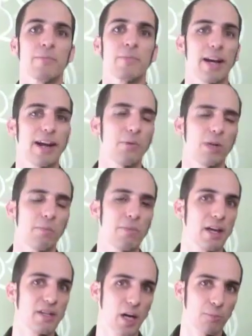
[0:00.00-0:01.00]
And I didn't want to
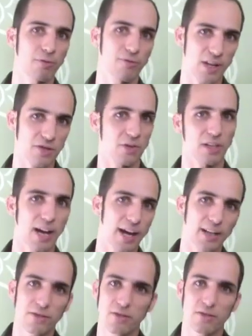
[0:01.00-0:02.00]
be a young professional guy
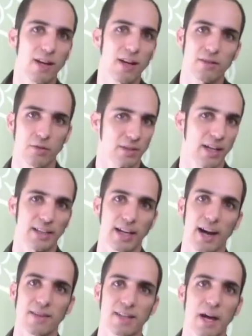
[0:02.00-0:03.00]
because there's lots of those kind of
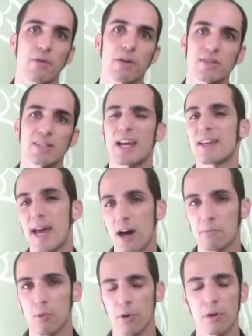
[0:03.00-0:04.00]
guys, and I want to stand
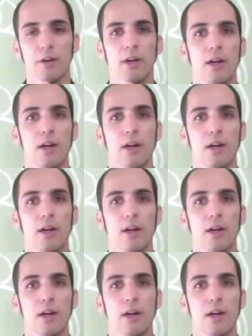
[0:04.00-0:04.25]
out more